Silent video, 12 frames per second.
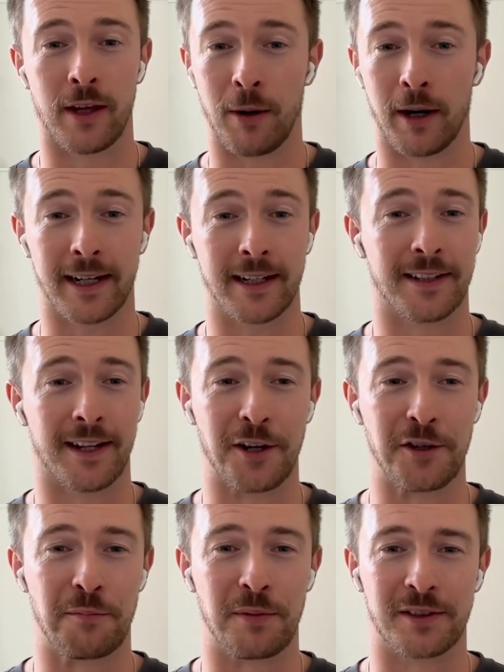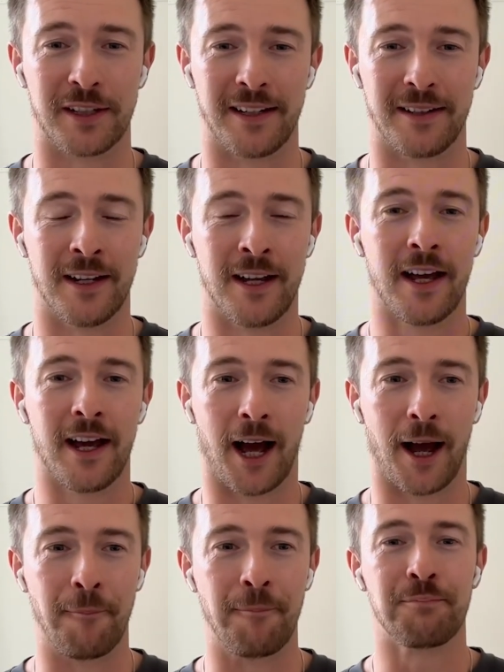They might get to the 100%,
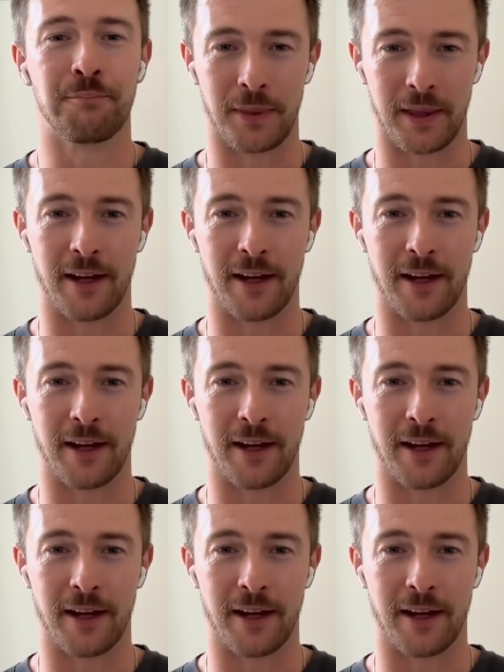but